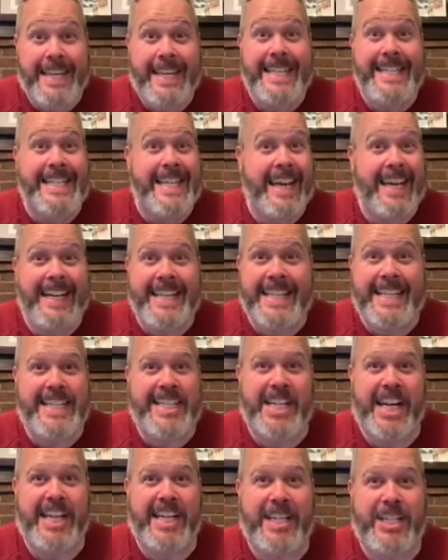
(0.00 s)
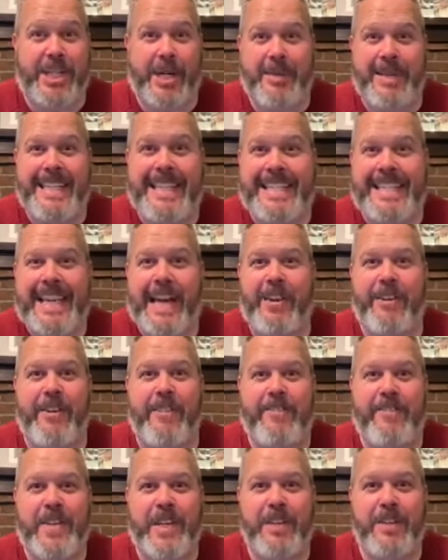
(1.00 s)
He's not in a China shop. He's out in
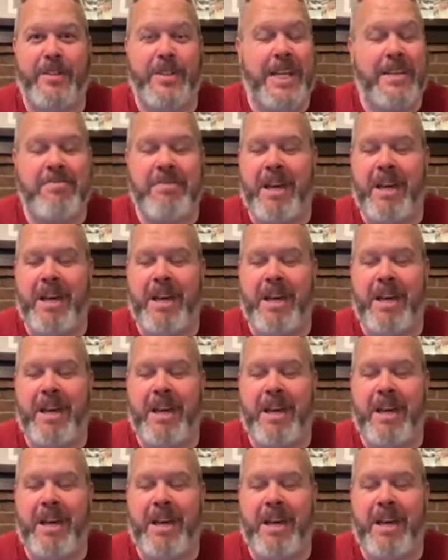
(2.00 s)
the field.